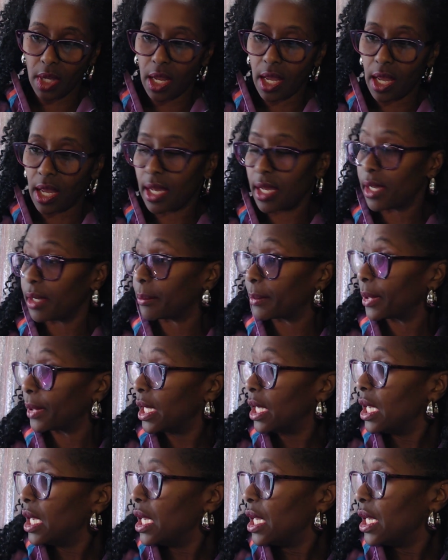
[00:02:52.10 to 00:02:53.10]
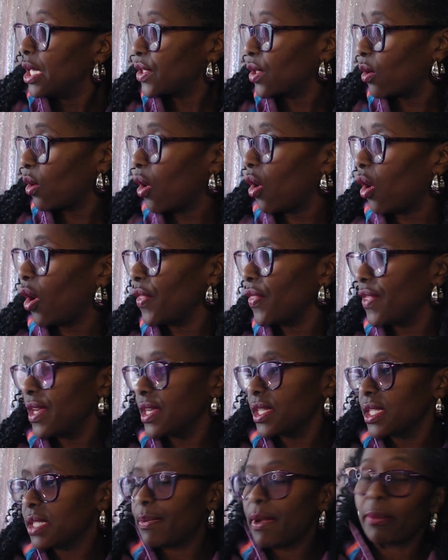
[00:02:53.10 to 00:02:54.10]
Um, so on
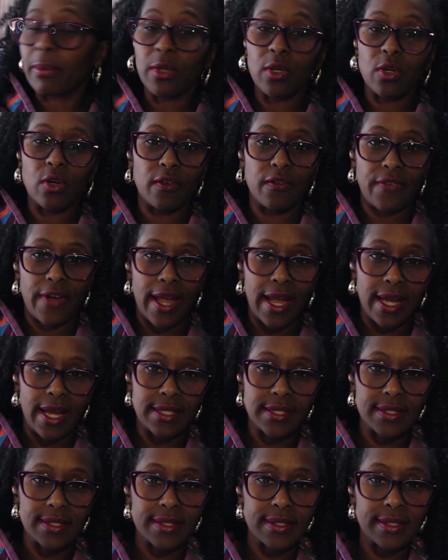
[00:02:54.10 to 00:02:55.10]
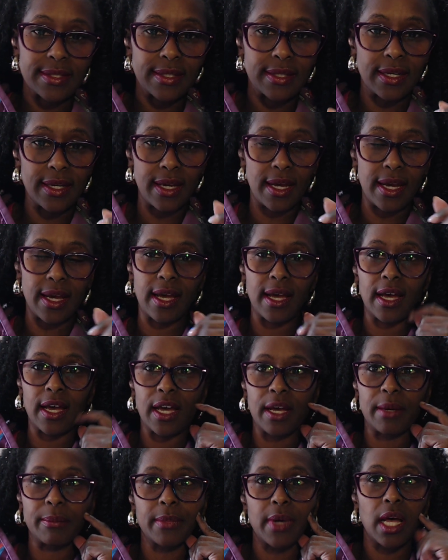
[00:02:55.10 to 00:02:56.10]
this biblical fast,
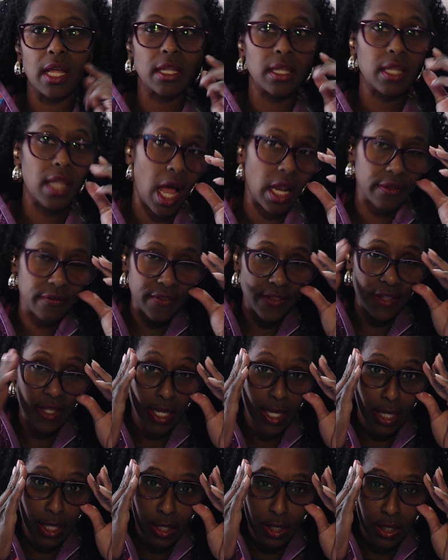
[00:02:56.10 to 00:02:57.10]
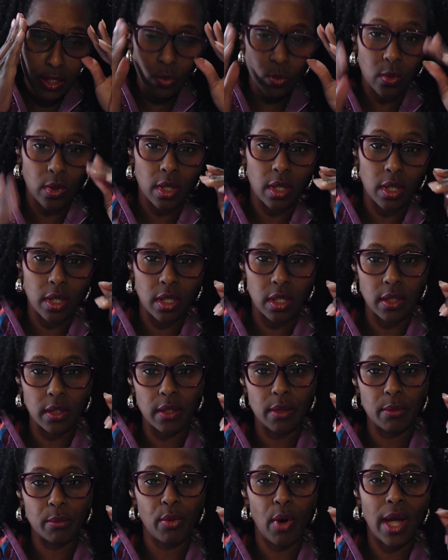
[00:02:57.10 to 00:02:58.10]
a lot of things were
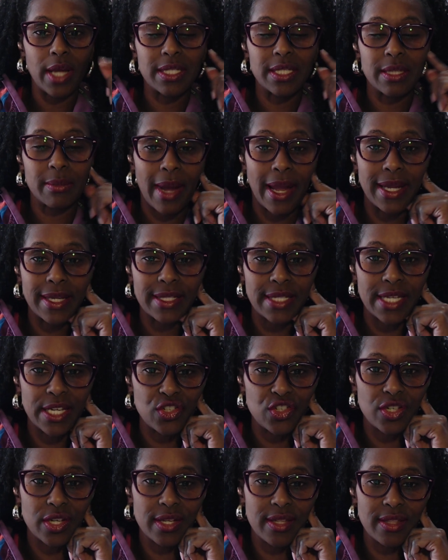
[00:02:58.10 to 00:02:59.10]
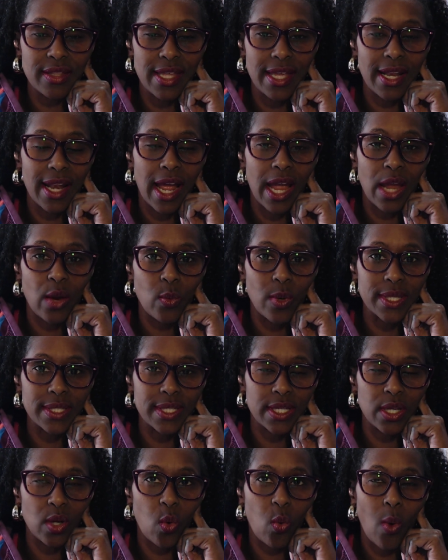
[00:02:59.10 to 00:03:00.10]
brought to my attention that I
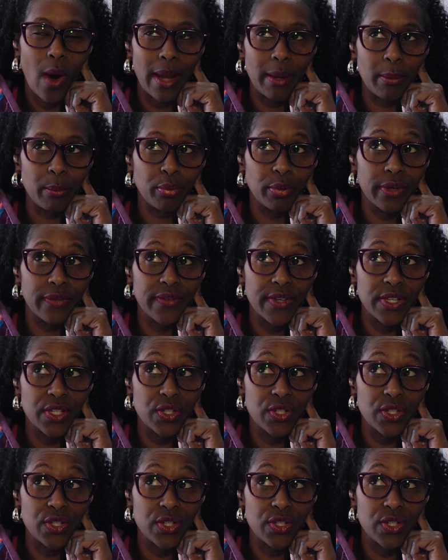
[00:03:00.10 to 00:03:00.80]
wasn't quite privy